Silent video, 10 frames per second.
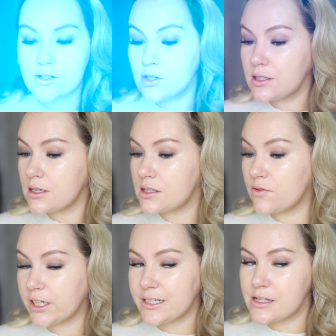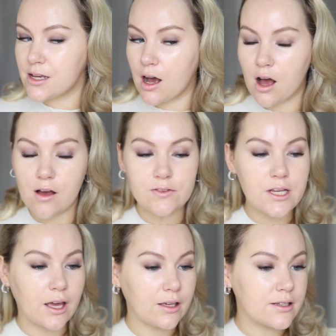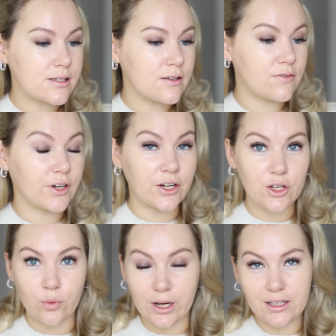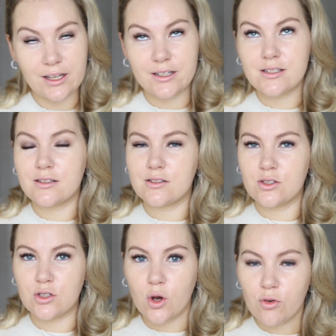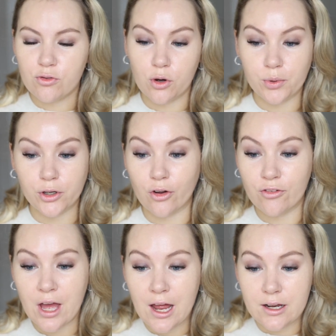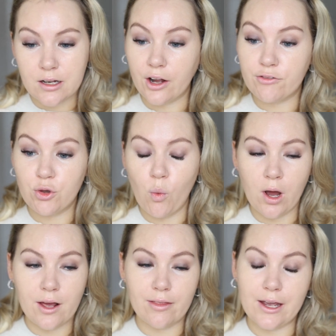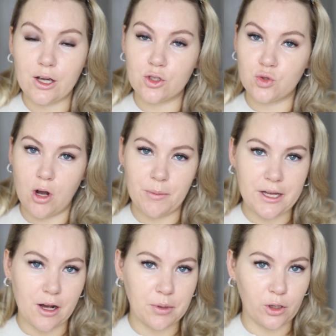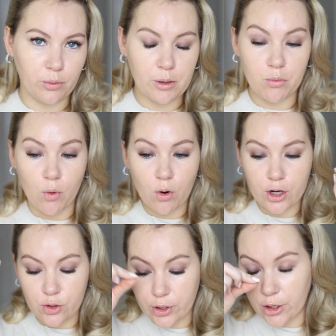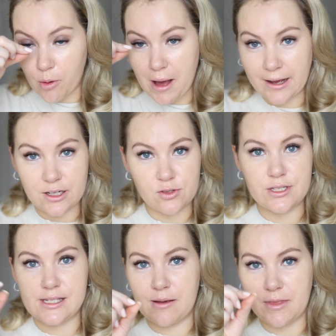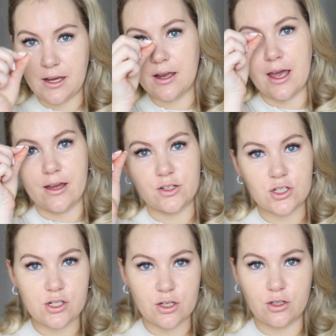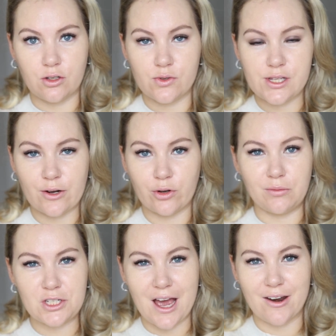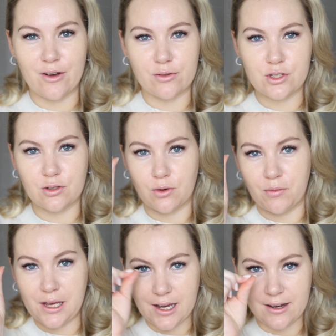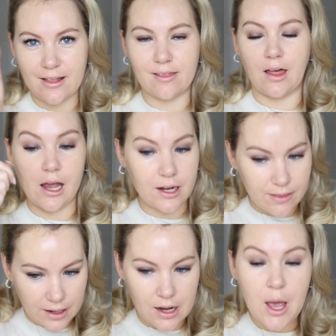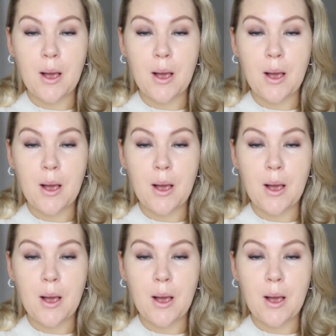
as you can see, it's very soft, hazy, very gradient, so foolproof. Now, if you wanna like drum it up a little bit more, you can go back and do the same thing again, just use that cream shadow to make kind of that line and then